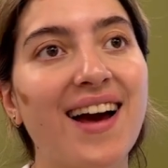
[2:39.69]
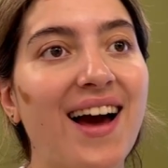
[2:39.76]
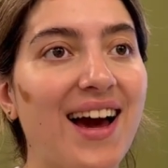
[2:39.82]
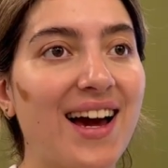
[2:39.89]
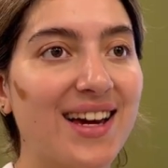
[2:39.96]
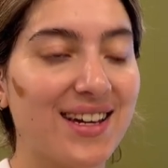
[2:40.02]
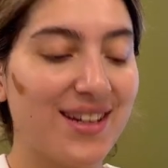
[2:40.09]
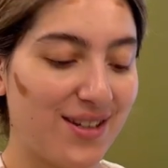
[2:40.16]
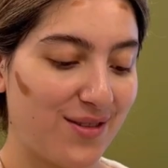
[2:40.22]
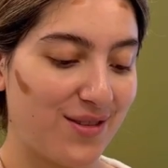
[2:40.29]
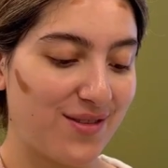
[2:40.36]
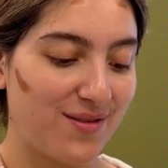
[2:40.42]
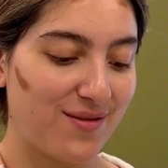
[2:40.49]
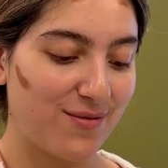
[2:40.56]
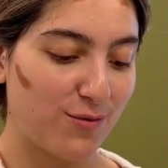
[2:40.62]
I
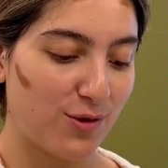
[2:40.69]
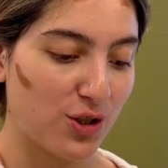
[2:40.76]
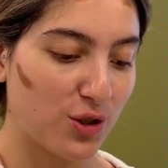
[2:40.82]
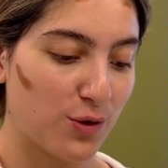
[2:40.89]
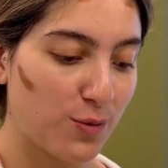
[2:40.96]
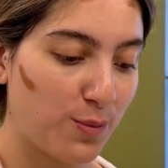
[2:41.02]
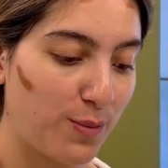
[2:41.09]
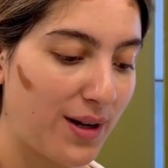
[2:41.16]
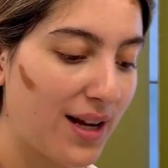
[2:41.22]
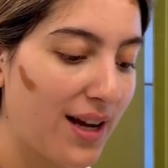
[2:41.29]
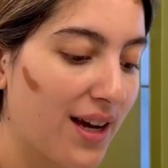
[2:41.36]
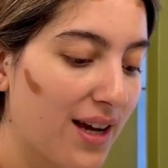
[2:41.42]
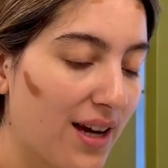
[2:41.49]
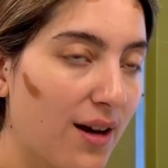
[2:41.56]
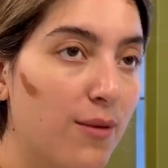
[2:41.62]
wash
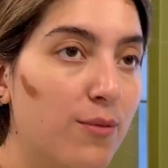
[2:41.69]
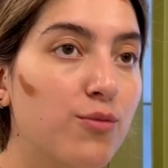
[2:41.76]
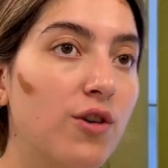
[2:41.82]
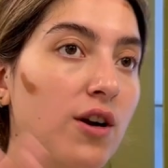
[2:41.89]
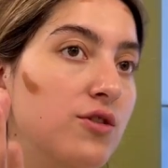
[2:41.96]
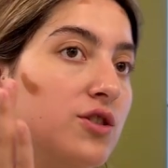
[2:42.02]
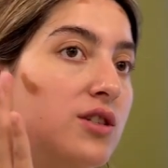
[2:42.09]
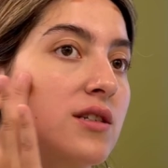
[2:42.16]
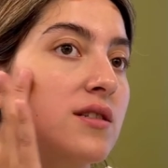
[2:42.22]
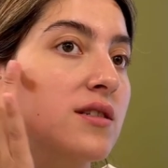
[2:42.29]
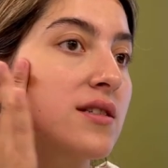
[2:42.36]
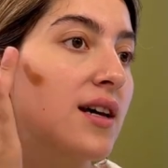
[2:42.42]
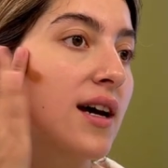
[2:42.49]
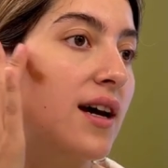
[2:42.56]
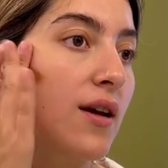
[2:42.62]
my brushes
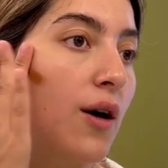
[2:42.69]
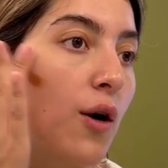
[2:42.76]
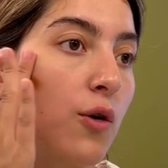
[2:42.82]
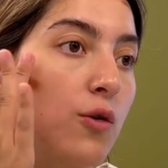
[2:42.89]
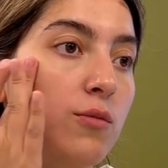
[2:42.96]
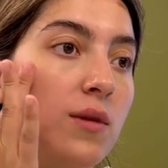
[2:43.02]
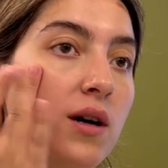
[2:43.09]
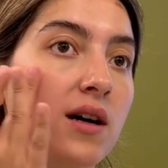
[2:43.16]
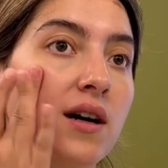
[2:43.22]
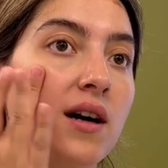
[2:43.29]
at home